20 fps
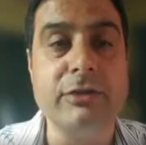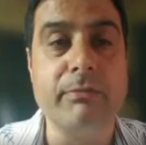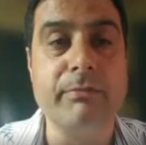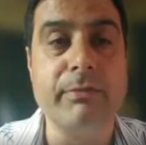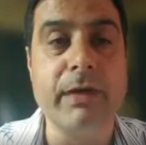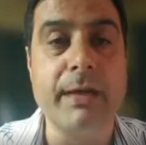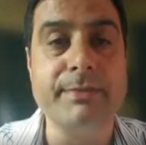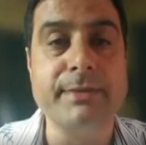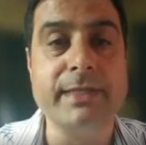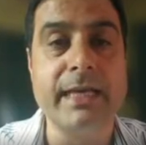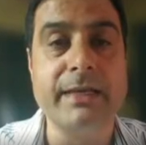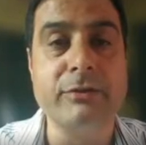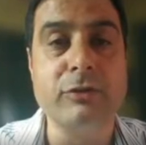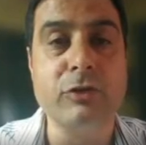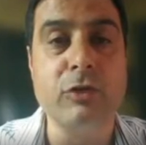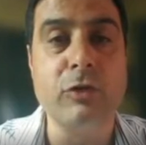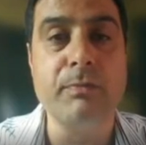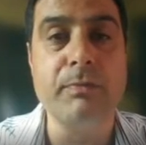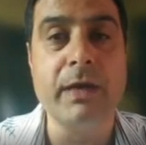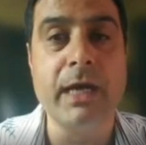of maps like
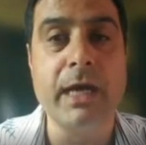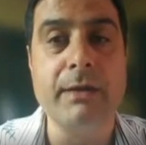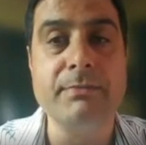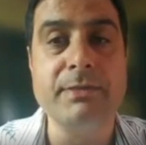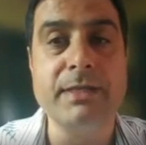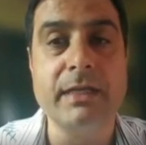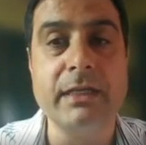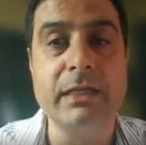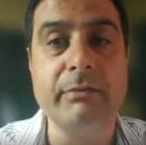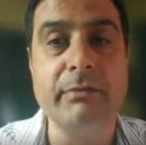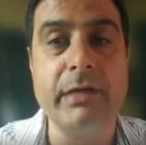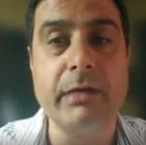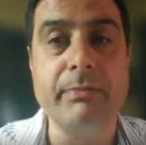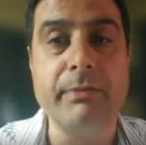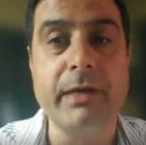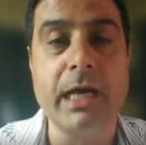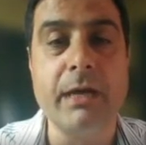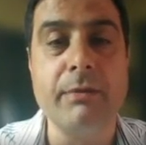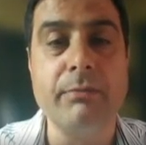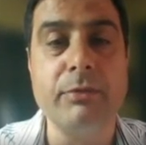slope map, settlement
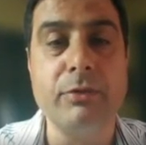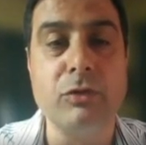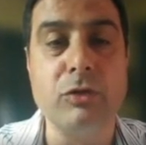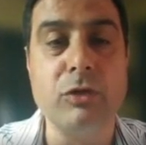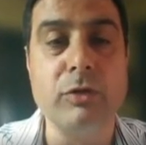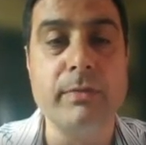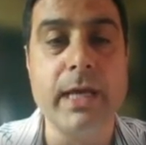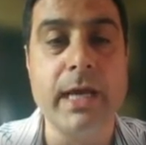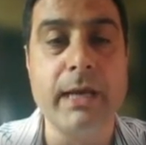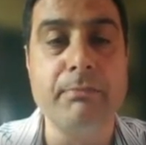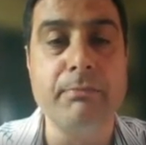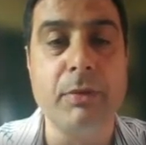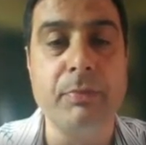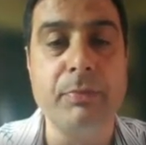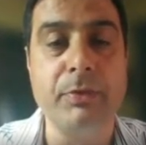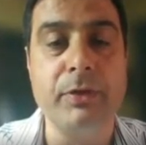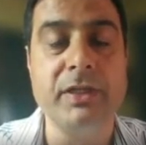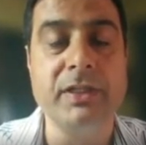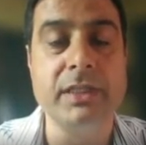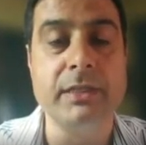map, road map,
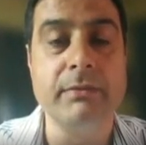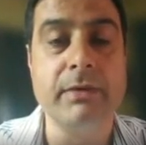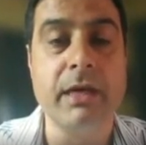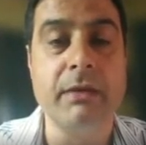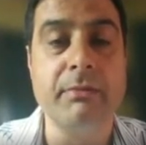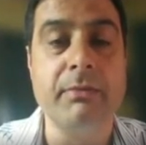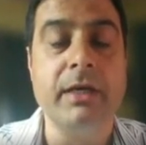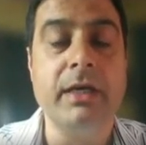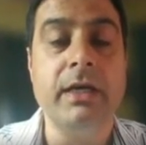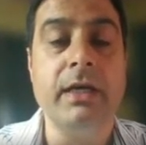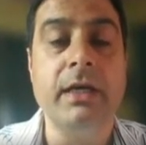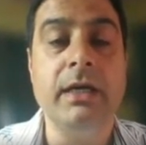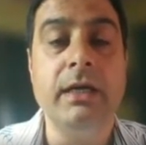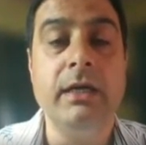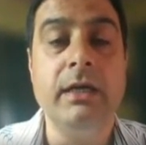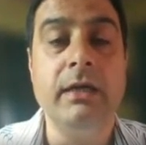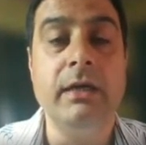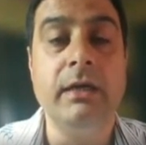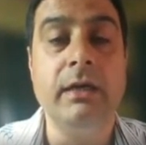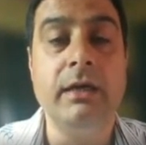population map,
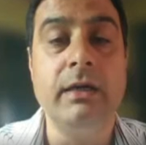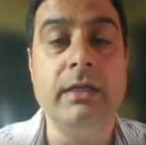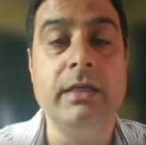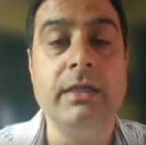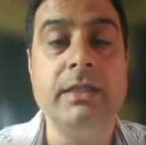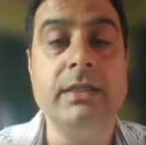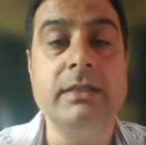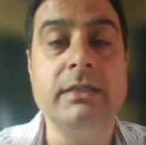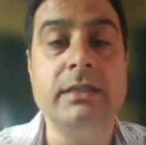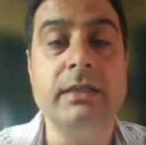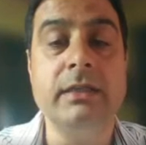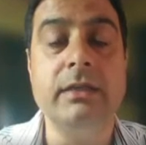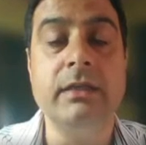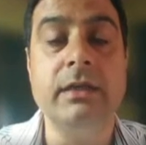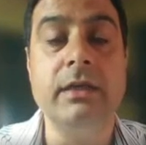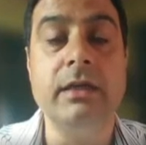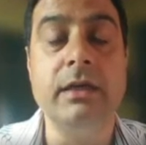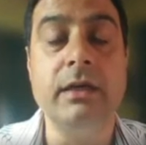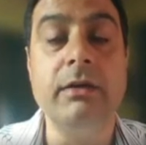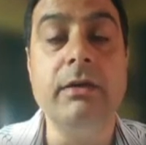digital
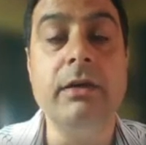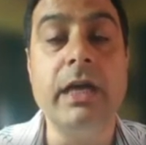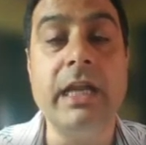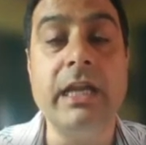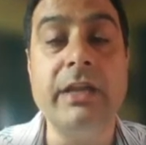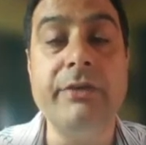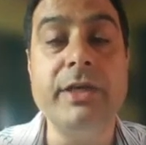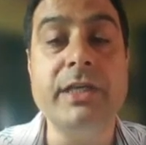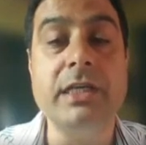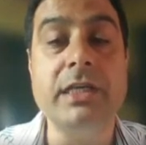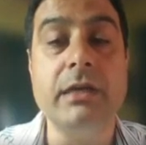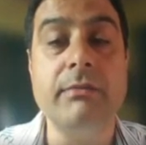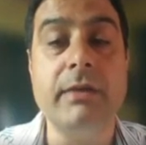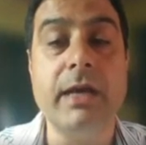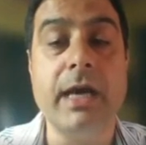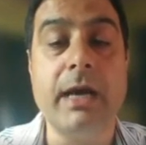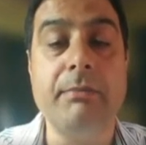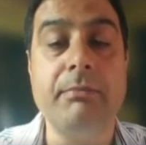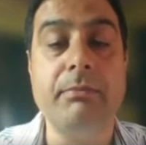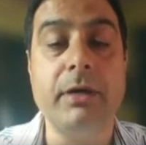elevation
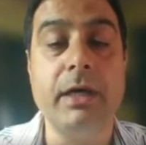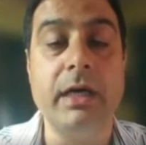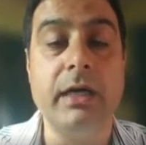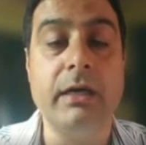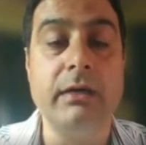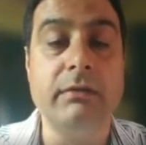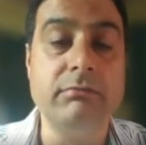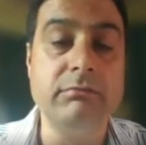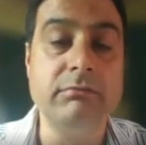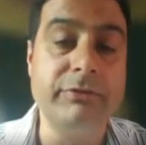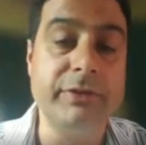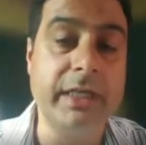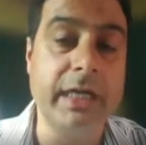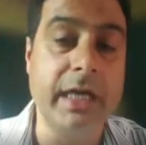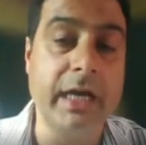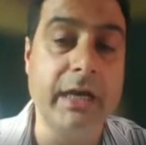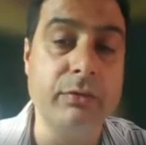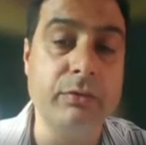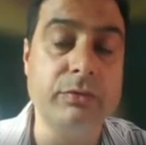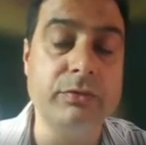map. We
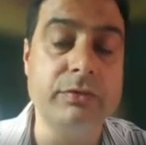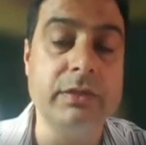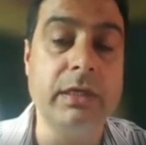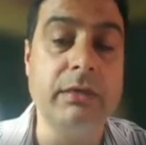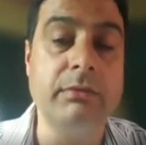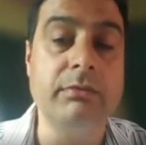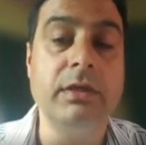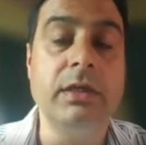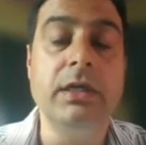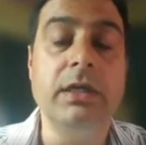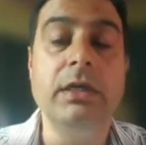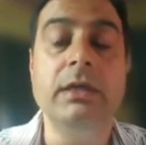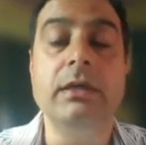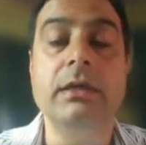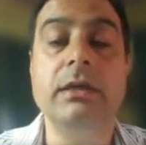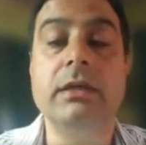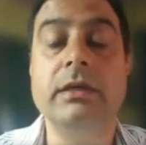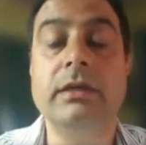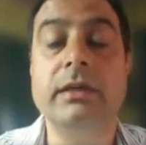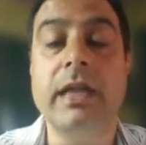have the
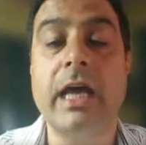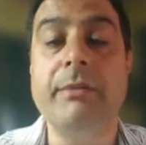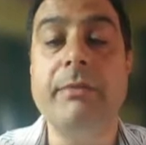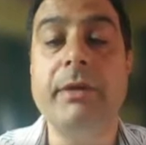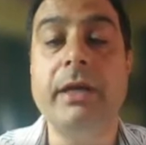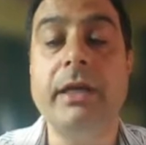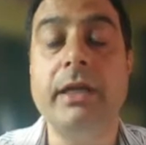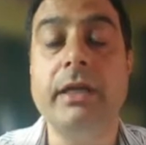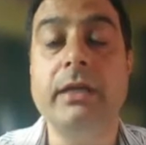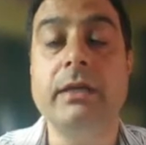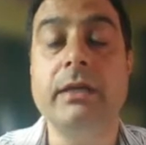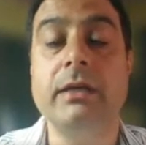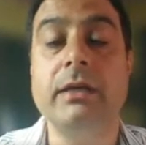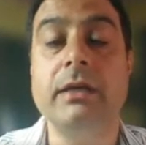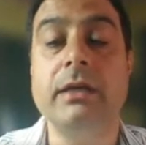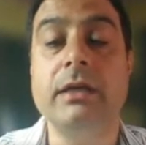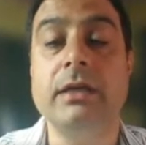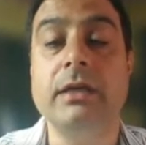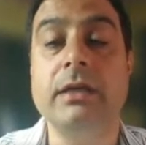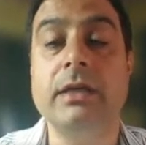climatic
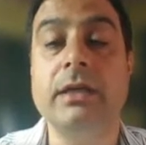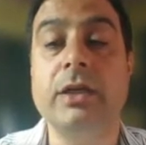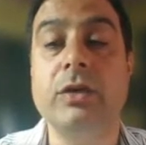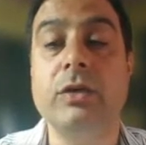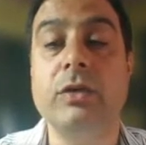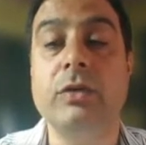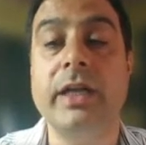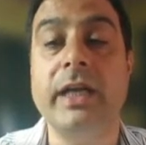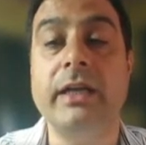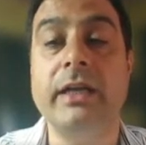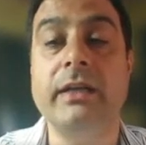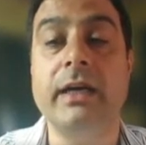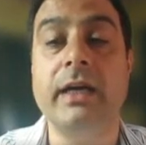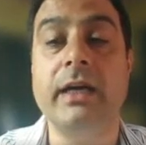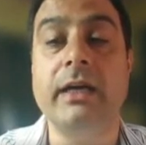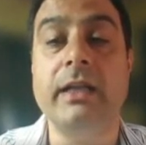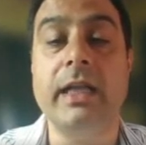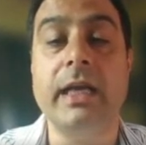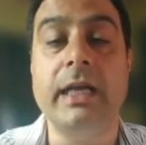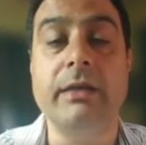
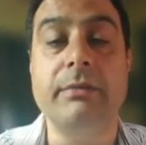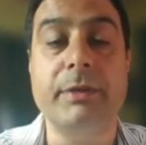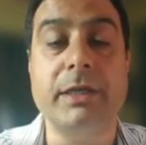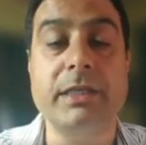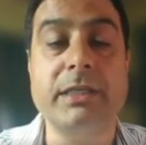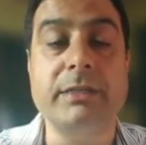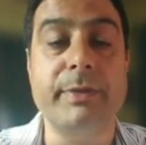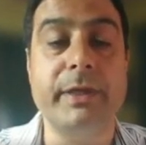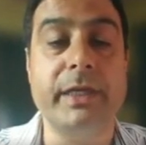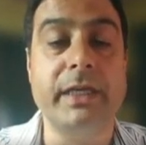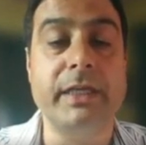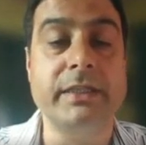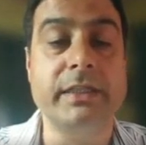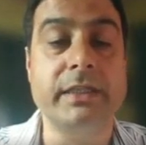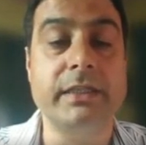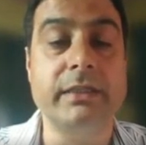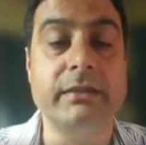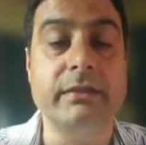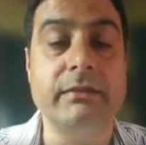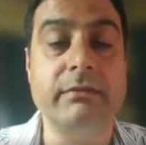data like
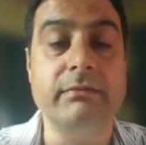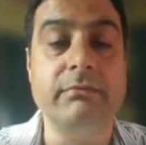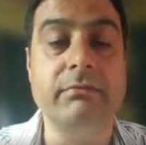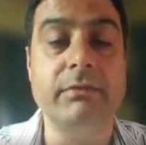precipitation,